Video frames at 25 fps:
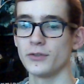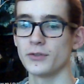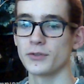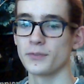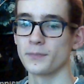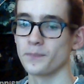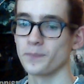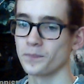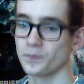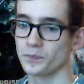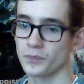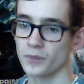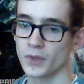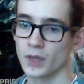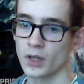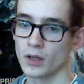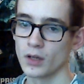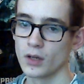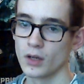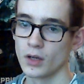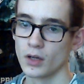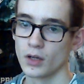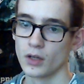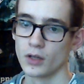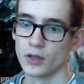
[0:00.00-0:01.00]
So looking
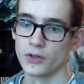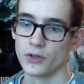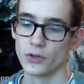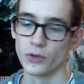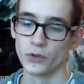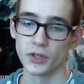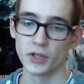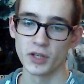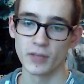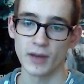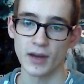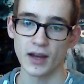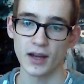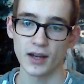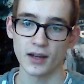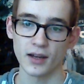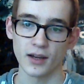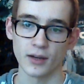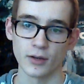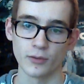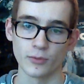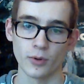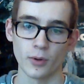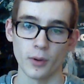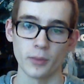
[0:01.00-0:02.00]
back, I would probably put
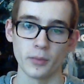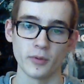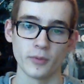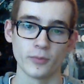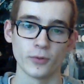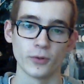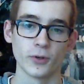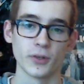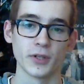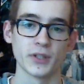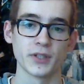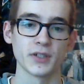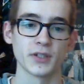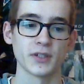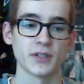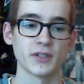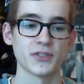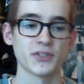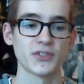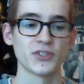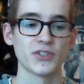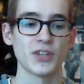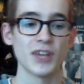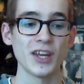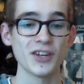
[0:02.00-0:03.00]
a stationary
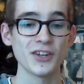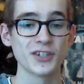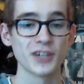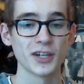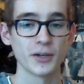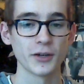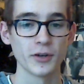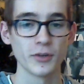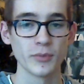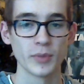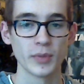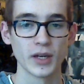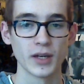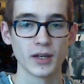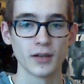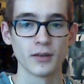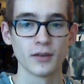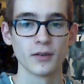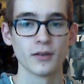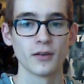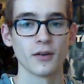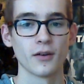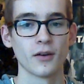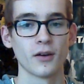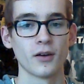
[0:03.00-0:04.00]
pin on the
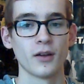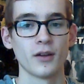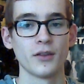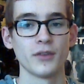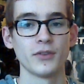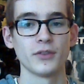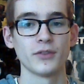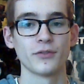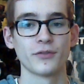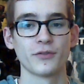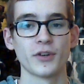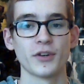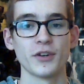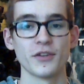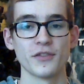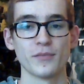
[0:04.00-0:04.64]
front of my car.